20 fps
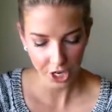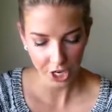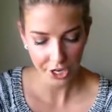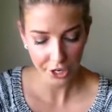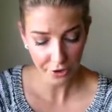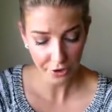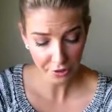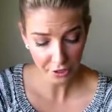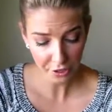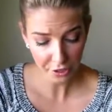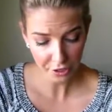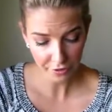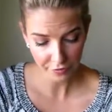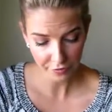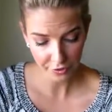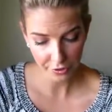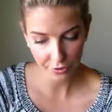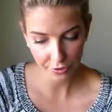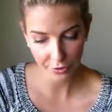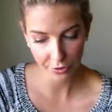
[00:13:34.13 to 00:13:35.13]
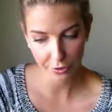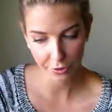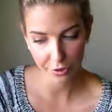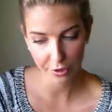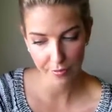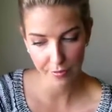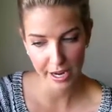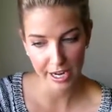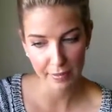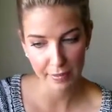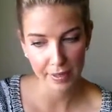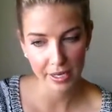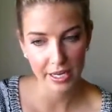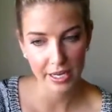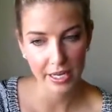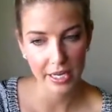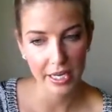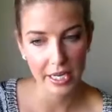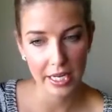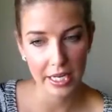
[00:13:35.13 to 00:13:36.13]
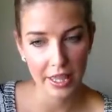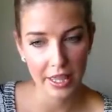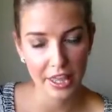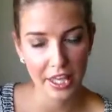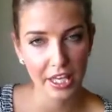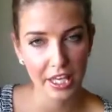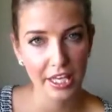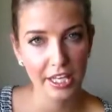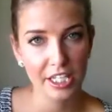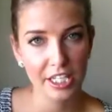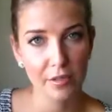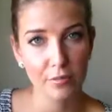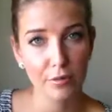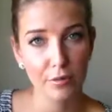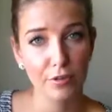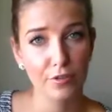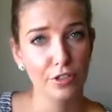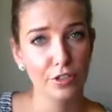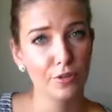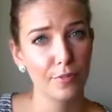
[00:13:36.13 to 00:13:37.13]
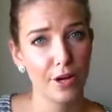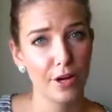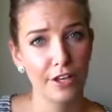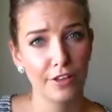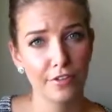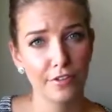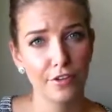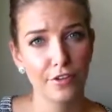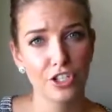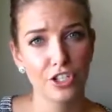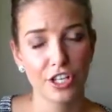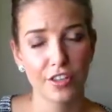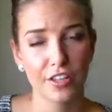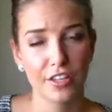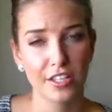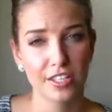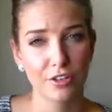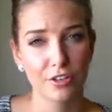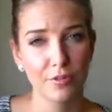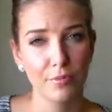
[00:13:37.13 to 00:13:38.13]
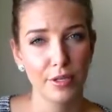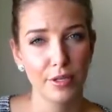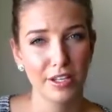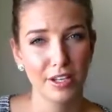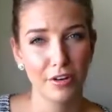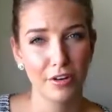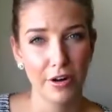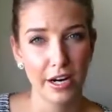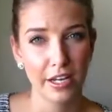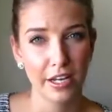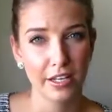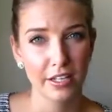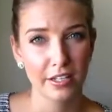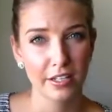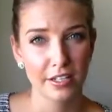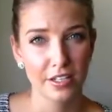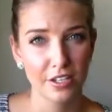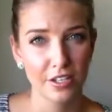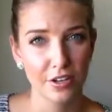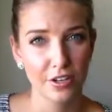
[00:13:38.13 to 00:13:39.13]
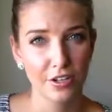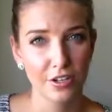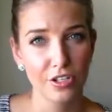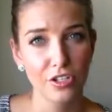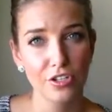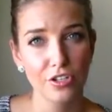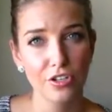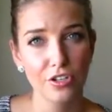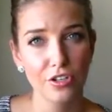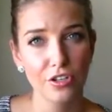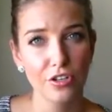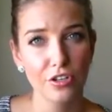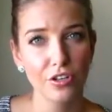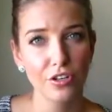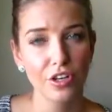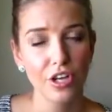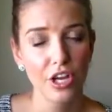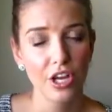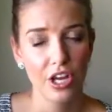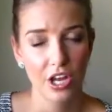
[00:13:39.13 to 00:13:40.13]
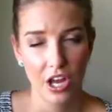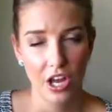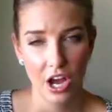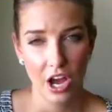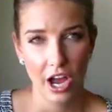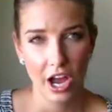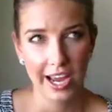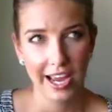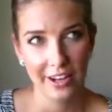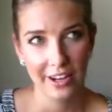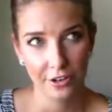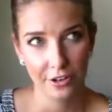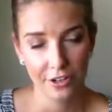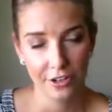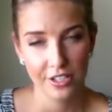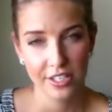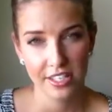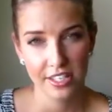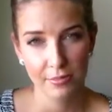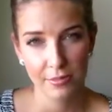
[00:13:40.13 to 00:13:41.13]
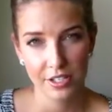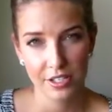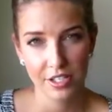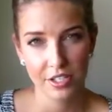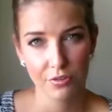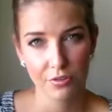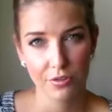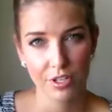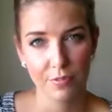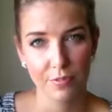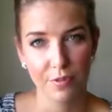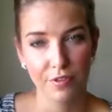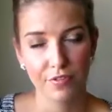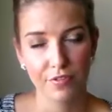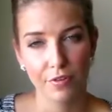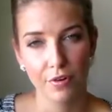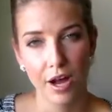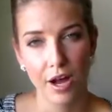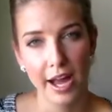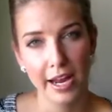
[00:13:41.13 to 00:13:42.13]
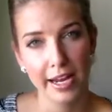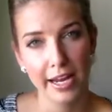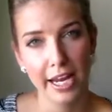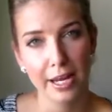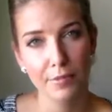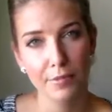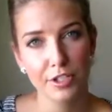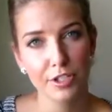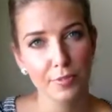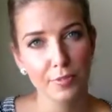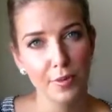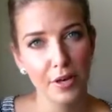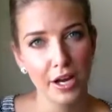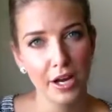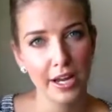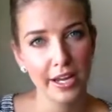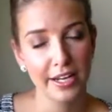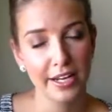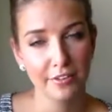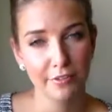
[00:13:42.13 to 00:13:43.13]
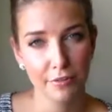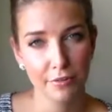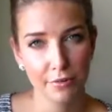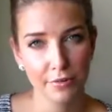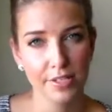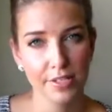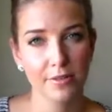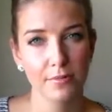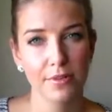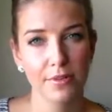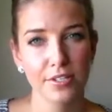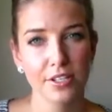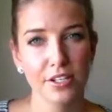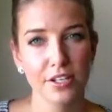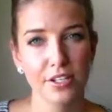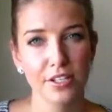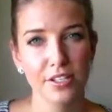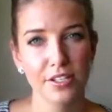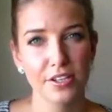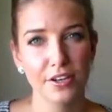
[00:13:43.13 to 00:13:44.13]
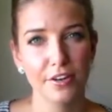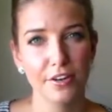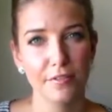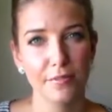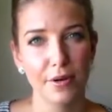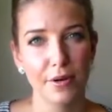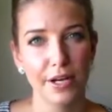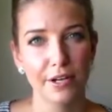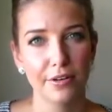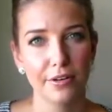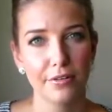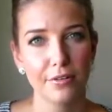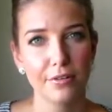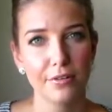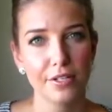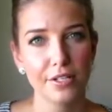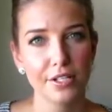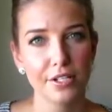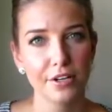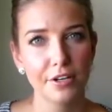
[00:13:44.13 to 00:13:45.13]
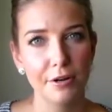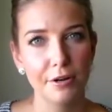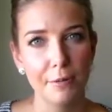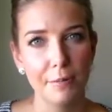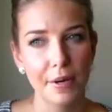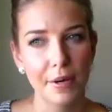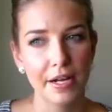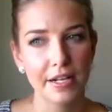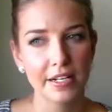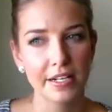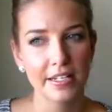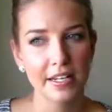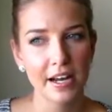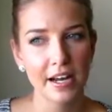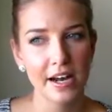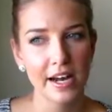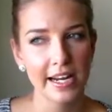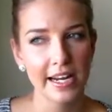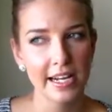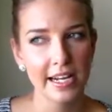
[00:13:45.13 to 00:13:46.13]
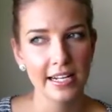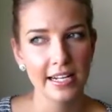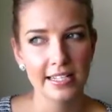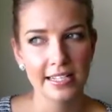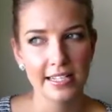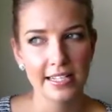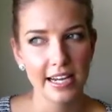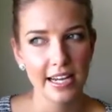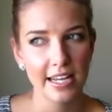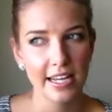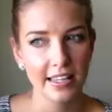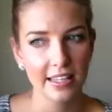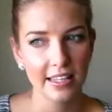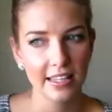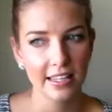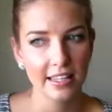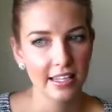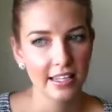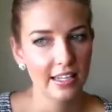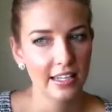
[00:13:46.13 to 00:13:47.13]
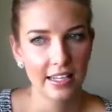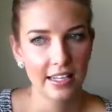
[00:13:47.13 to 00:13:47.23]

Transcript: I know that a lot of you who may be thinking to move to Dubai in the future, this could be a great concern to you. I had heard similar stories before I came to Dubai, and of course it was a concern of mine also, but I can't say that